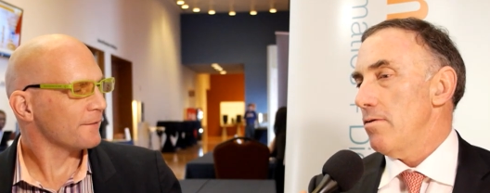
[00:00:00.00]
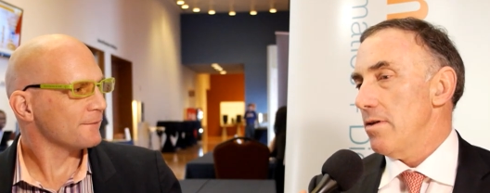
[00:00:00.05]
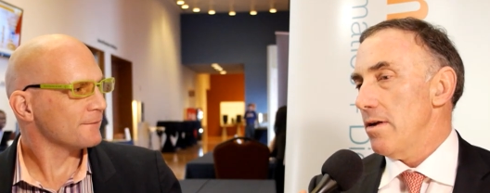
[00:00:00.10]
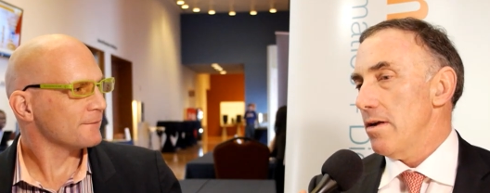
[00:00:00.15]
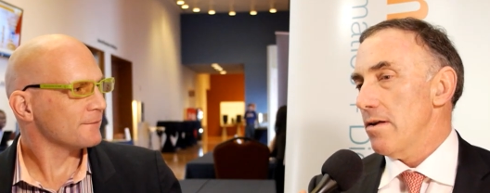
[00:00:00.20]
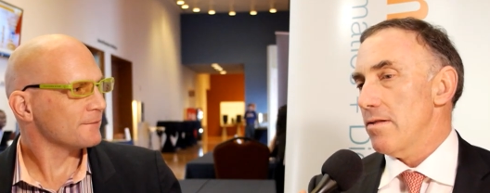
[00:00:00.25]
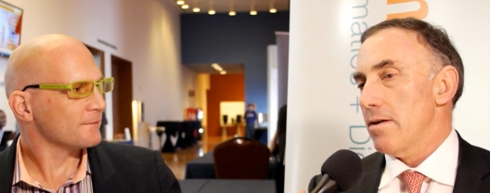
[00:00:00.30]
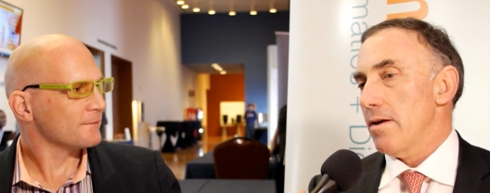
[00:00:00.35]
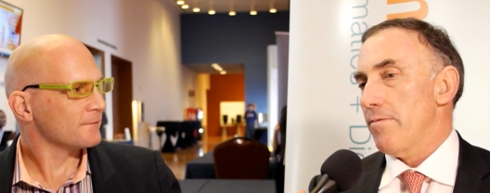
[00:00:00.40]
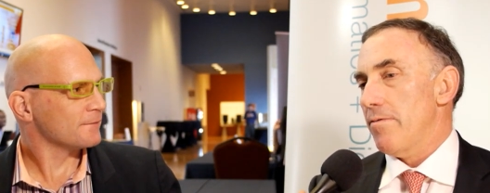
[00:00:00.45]
Speaker 1: C
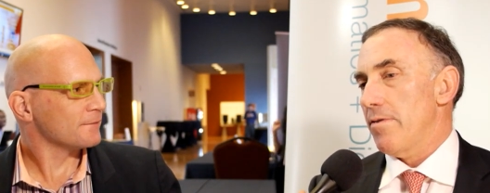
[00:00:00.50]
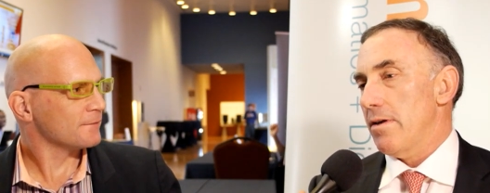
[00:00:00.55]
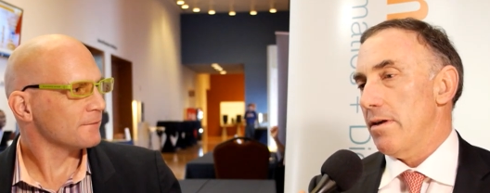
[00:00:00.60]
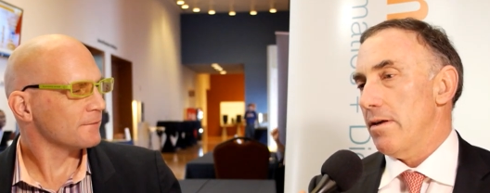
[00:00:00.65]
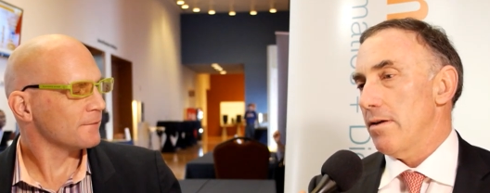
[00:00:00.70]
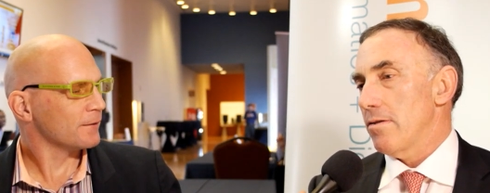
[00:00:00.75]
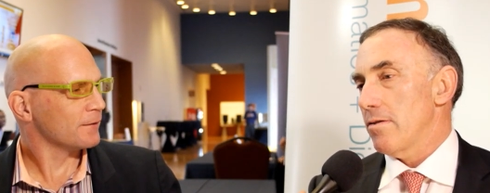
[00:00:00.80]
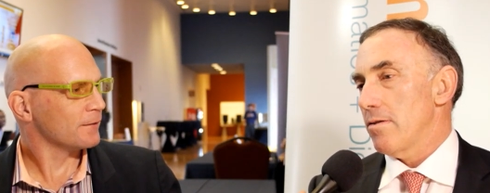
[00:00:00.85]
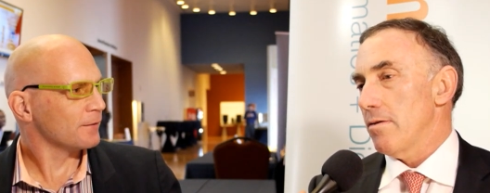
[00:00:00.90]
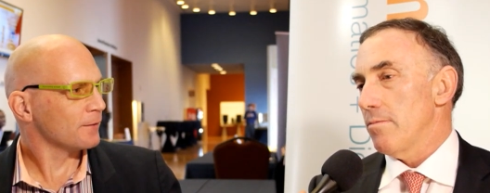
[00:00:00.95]
S F
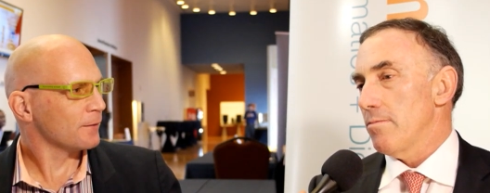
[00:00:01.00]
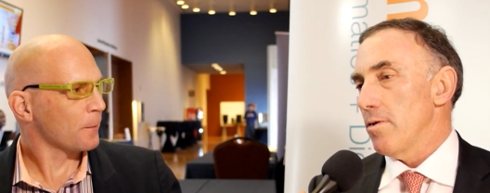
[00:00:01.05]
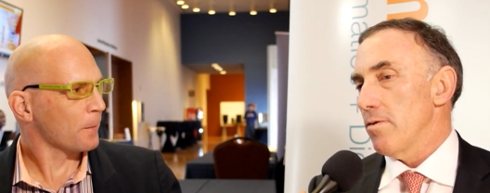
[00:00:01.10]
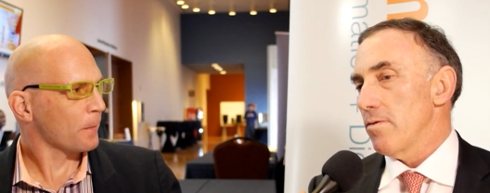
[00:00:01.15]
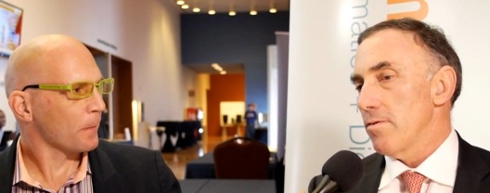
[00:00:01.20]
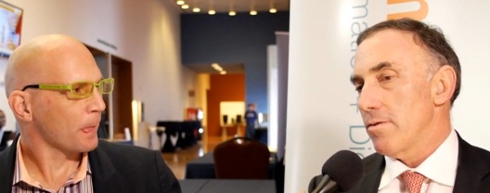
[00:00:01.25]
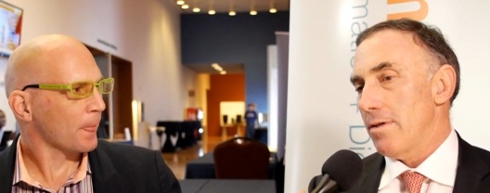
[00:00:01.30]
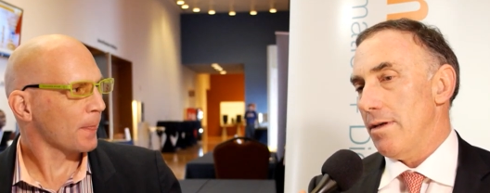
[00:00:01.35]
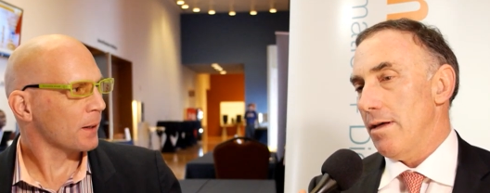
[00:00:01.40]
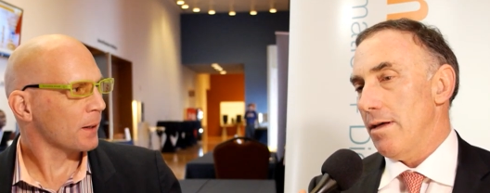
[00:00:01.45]
is the
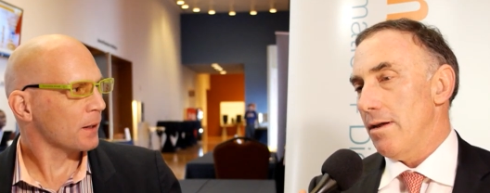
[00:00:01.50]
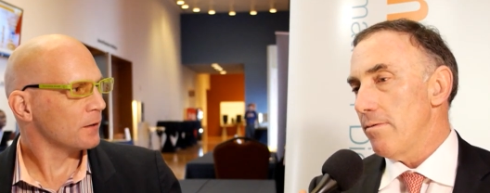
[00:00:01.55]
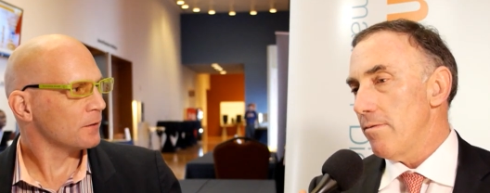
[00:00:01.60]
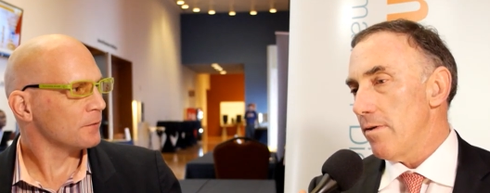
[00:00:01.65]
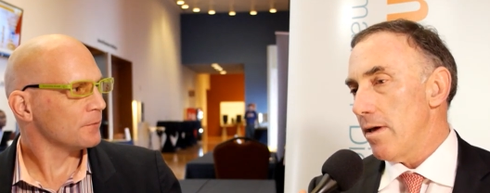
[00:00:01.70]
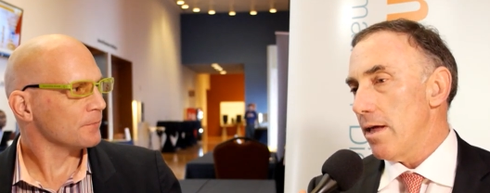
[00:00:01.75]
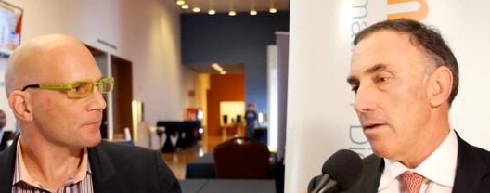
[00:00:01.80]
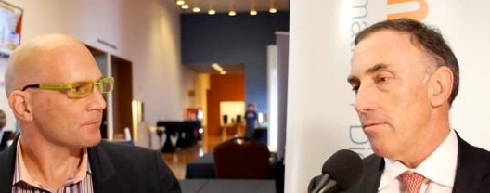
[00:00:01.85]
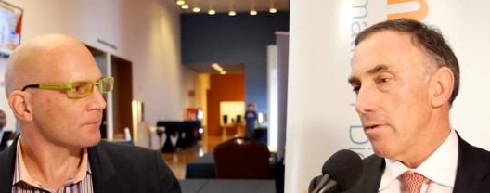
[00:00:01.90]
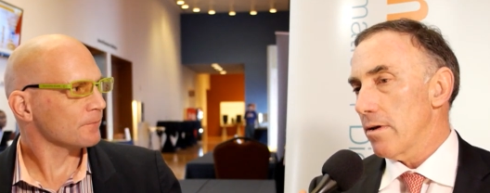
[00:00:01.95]
most
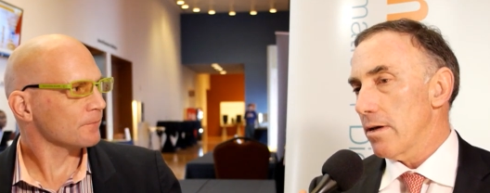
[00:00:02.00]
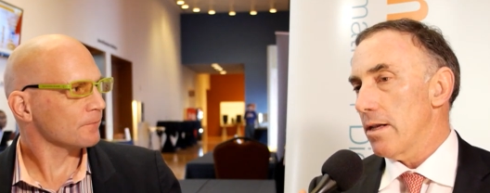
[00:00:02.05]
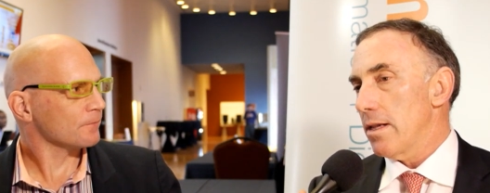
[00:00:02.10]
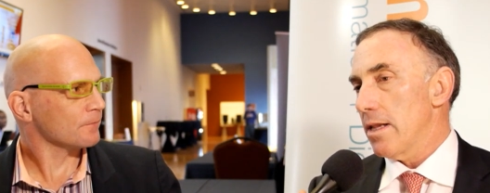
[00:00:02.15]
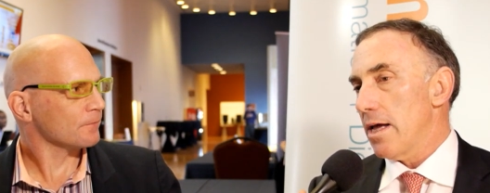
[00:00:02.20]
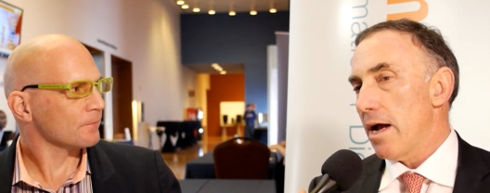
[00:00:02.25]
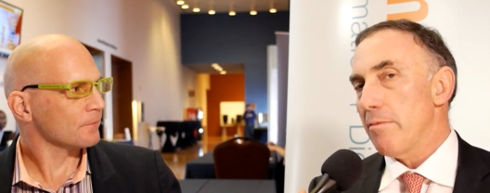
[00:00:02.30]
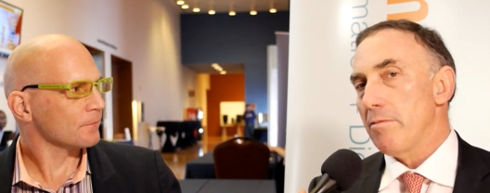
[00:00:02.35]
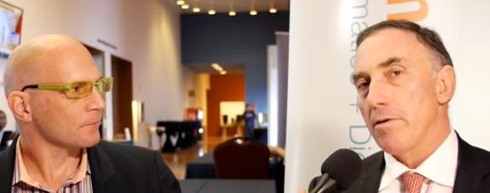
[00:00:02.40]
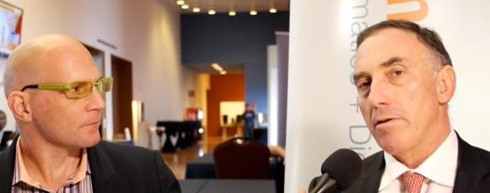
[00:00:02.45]
innovative and
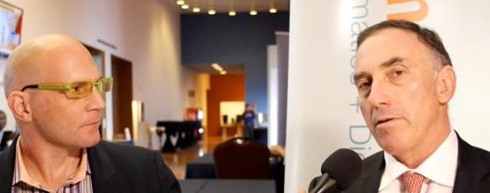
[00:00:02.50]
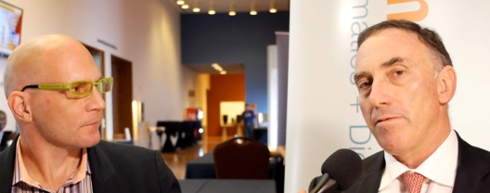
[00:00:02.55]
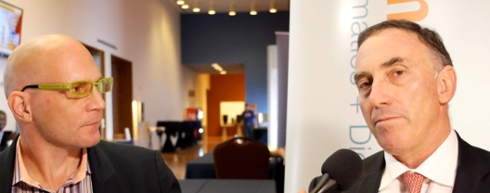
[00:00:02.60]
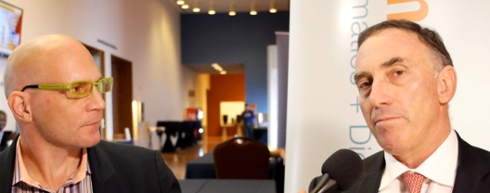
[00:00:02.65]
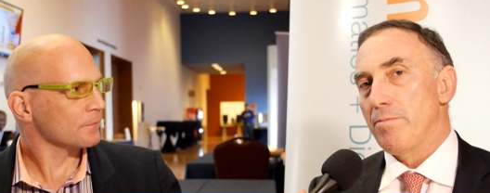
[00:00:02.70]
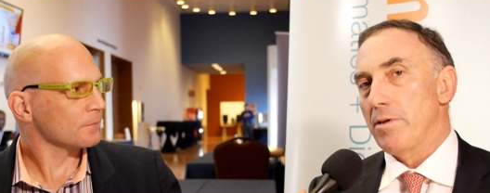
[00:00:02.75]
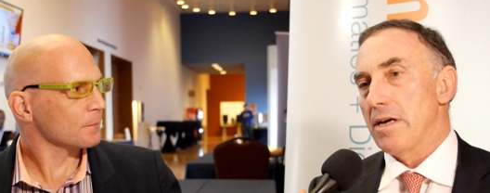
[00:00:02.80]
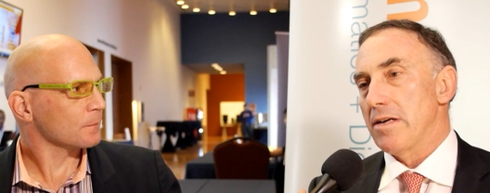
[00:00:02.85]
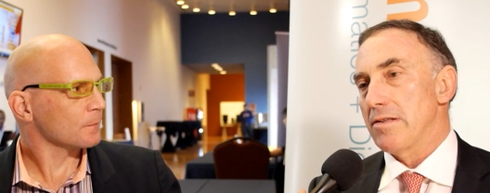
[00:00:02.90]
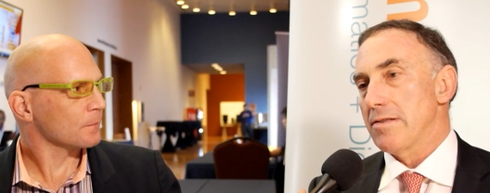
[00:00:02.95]
collaborative
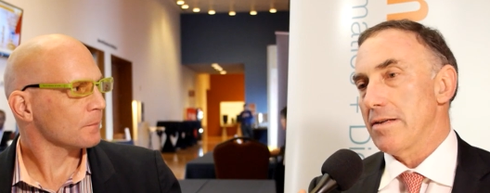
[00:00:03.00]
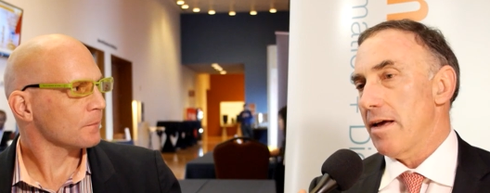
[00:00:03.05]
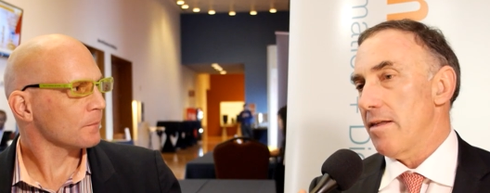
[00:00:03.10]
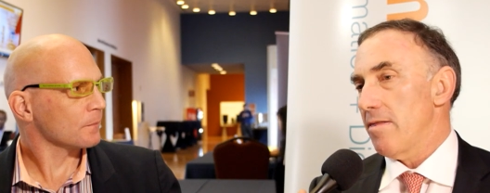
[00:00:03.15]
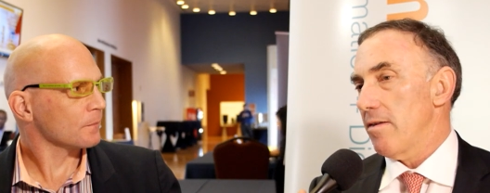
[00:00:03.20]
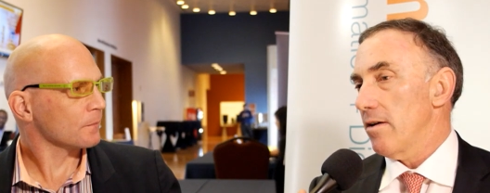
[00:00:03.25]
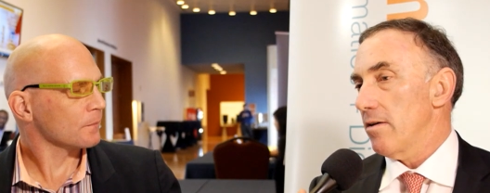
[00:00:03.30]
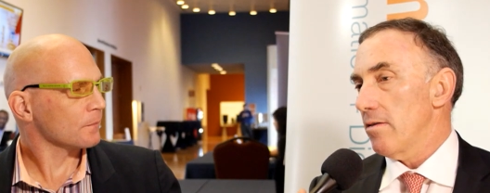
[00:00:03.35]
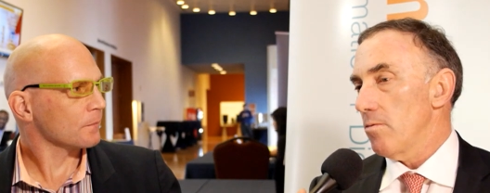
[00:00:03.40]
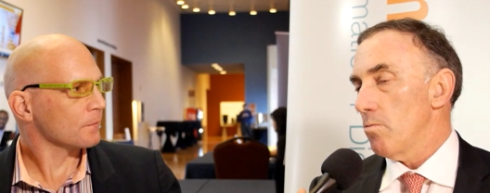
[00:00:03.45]
place, I
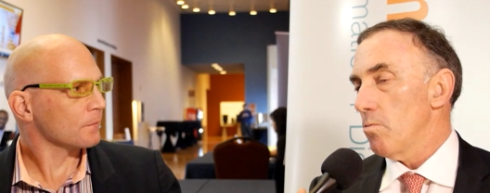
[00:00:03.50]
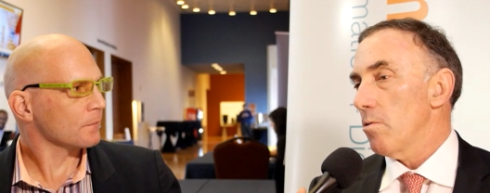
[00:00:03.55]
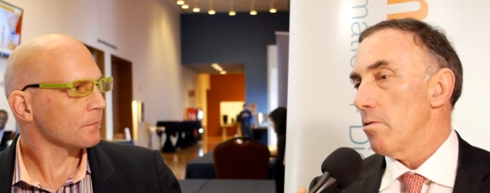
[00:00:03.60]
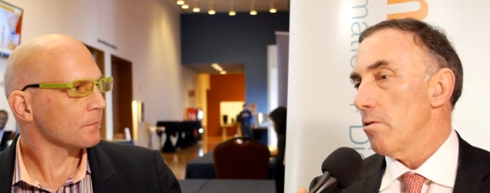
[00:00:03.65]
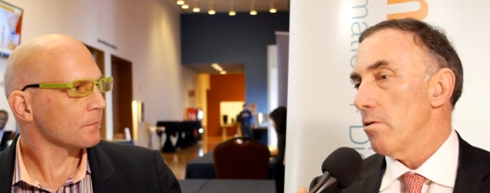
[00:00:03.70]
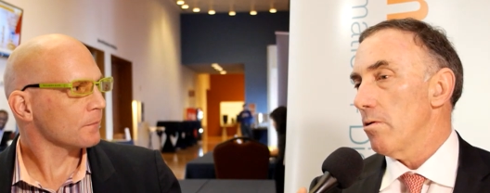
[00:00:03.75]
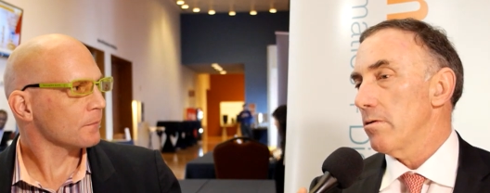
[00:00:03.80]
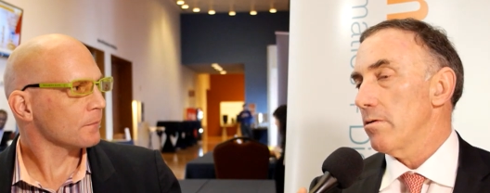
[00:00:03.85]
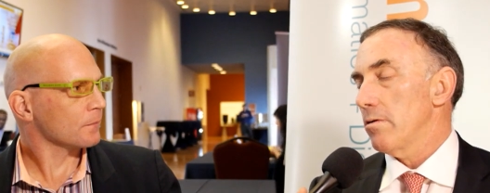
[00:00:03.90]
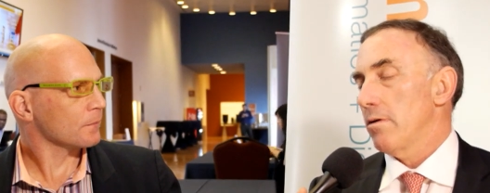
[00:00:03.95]
think, in the
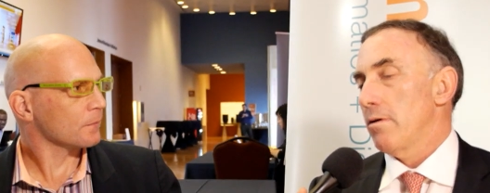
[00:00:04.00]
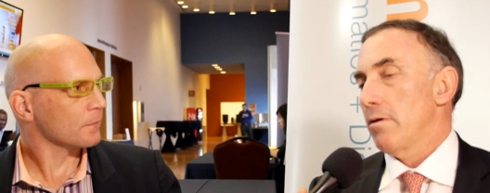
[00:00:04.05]
world.